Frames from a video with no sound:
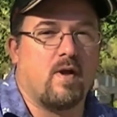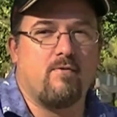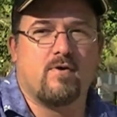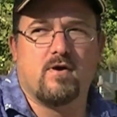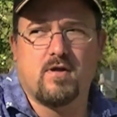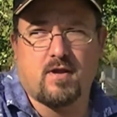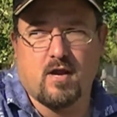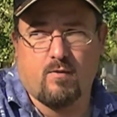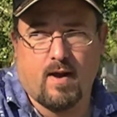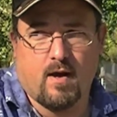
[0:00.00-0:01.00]
We were
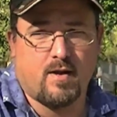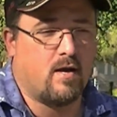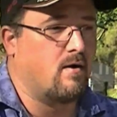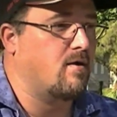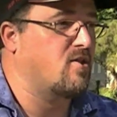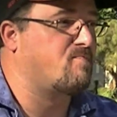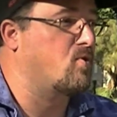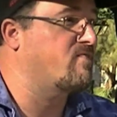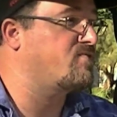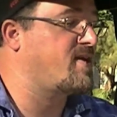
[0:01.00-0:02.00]
looking around here in this
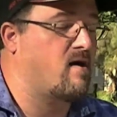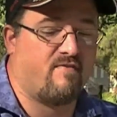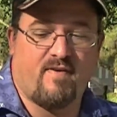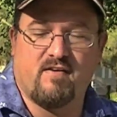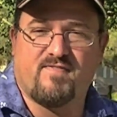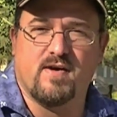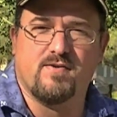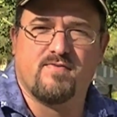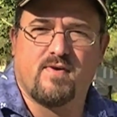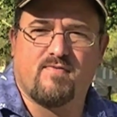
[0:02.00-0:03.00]
beautiful town of
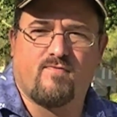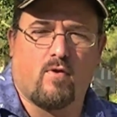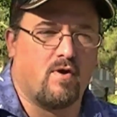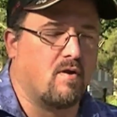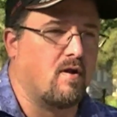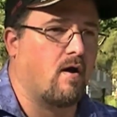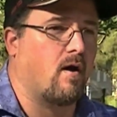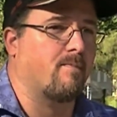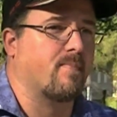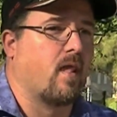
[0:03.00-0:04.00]
Fairfield uh, for an,
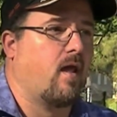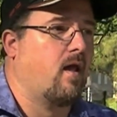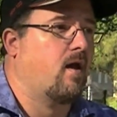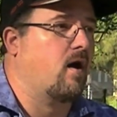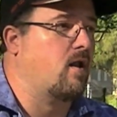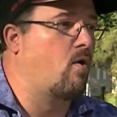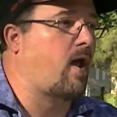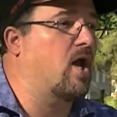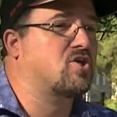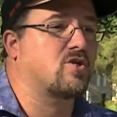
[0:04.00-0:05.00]
um, a
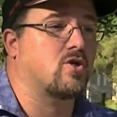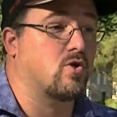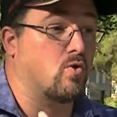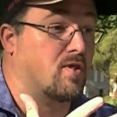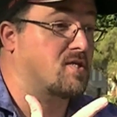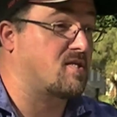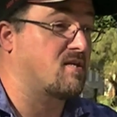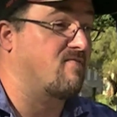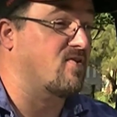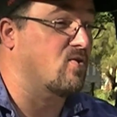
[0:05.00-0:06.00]
location to do this
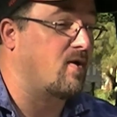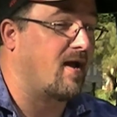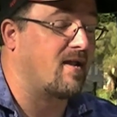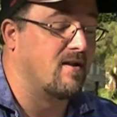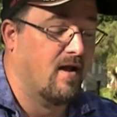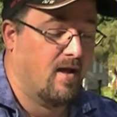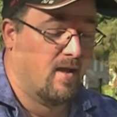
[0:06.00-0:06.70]
interview, and